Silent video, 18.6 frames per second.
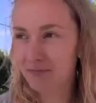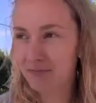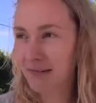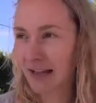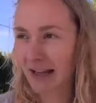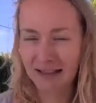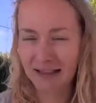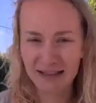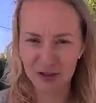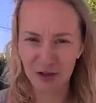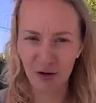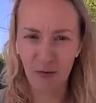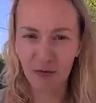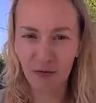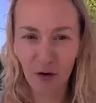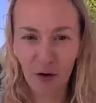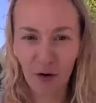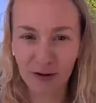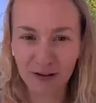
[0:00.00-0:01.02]
like, it's your
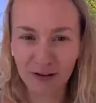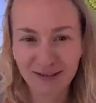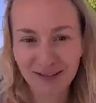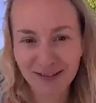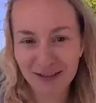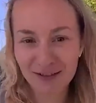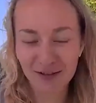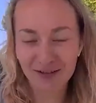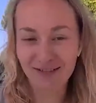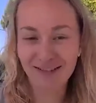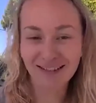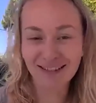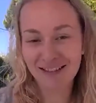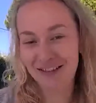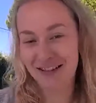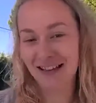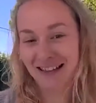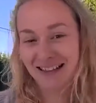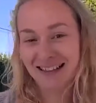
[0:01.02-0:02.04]
fault. It's
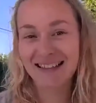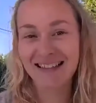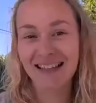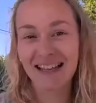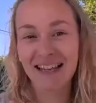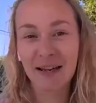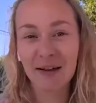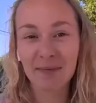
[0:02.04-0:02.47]
like it's and